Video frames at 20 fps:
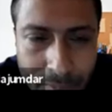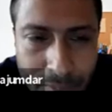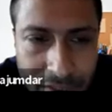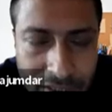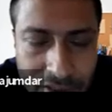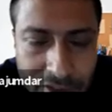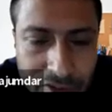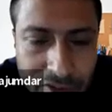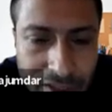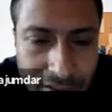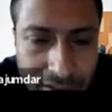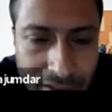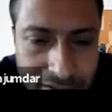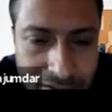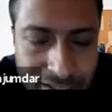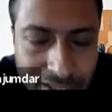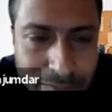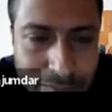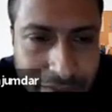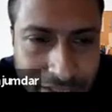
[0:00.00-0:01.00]
particular
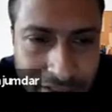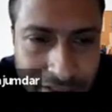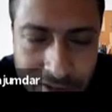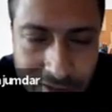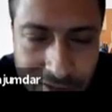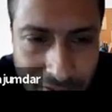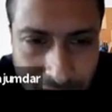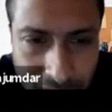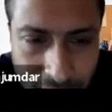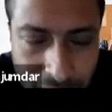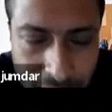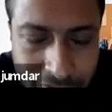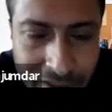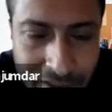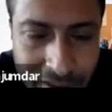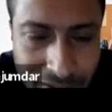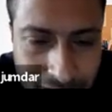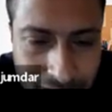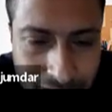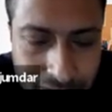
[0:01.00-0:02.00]
subset of
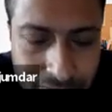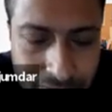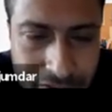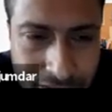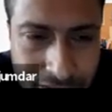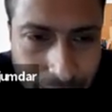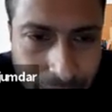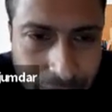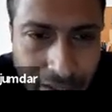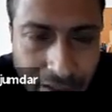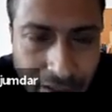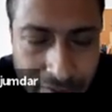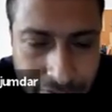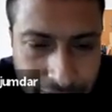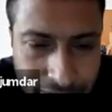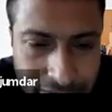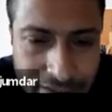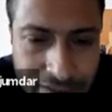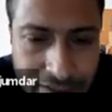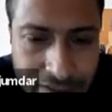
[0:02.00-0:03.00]
the subgraph,
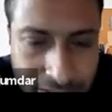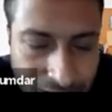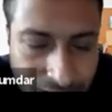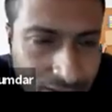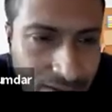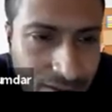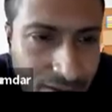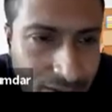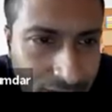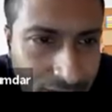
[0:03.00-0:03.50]
essentially